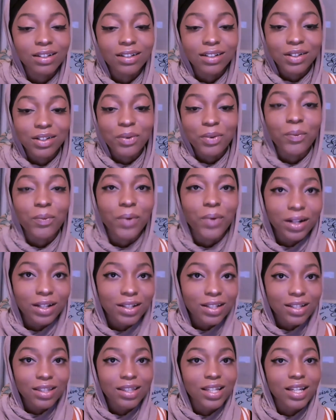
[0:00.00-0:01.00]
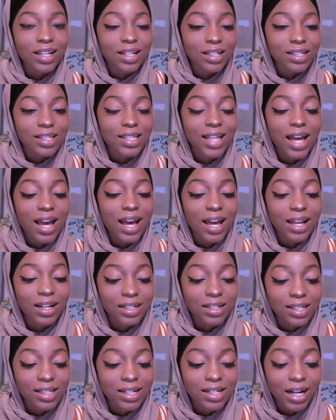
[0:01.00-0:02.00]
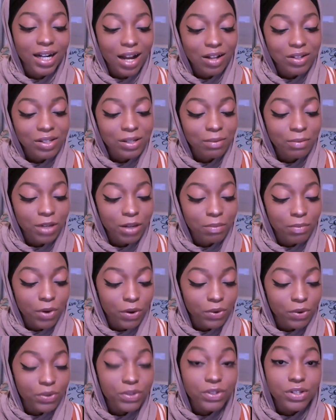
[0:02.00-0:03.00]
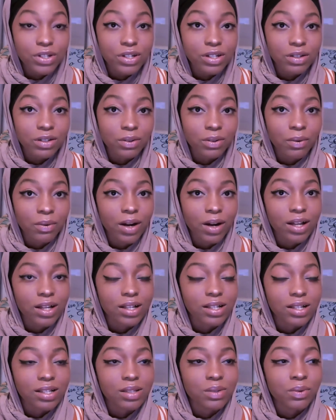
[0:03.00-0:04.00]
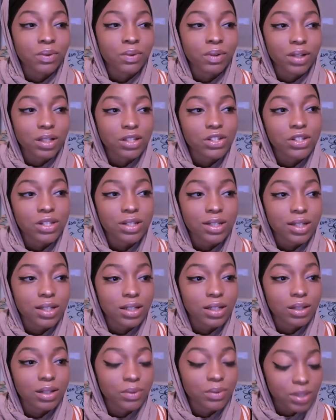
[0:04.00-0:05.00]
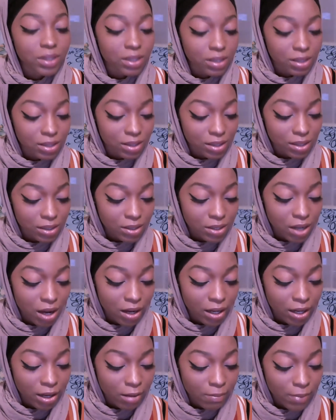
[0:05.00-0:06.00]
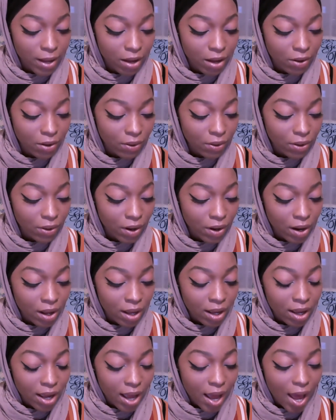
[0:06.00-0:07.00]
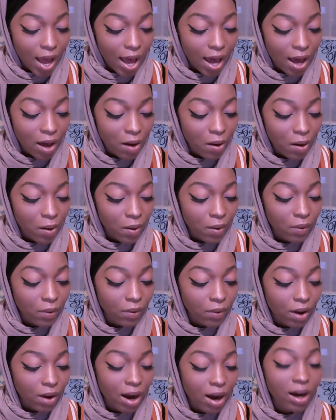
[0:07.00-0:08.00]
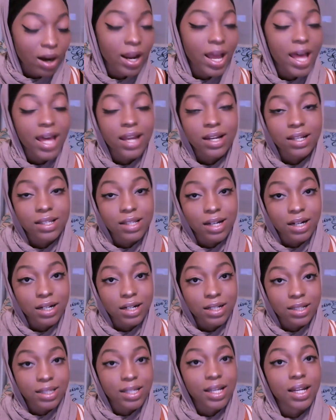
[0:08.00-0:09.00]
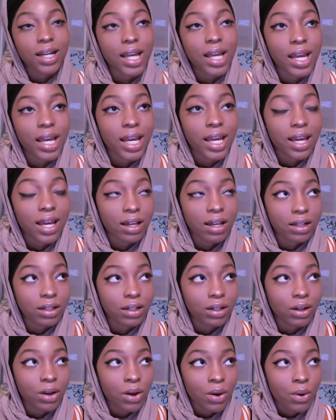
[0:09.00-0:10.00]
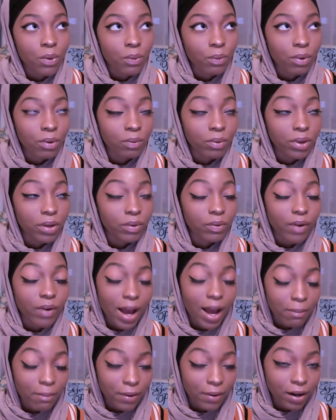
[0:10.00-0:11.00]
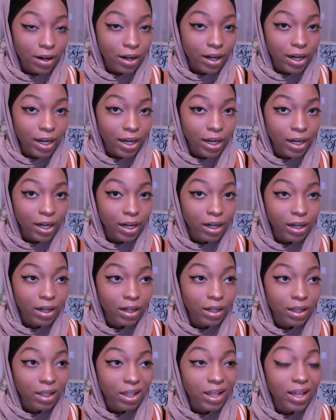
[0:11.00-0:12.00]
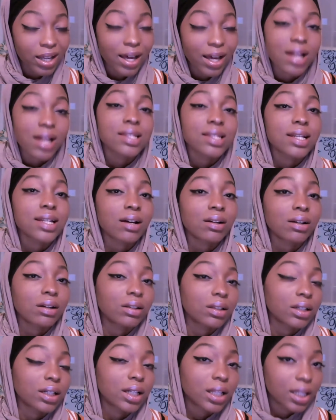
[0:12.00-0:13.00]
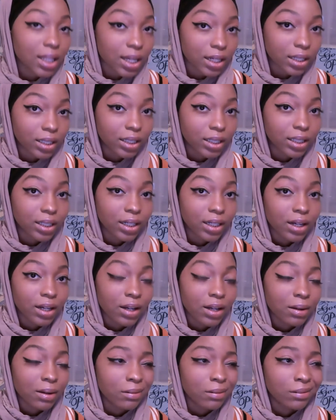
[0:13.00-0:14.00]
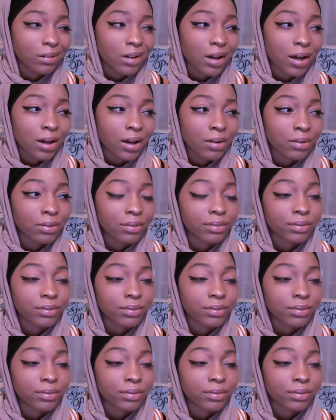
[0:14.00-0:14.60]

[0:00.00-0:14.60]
One of the things that stuck out to me most was when she was talking about how our head is our antennae, and when we wrap our hair, it cuts down on the clutter of,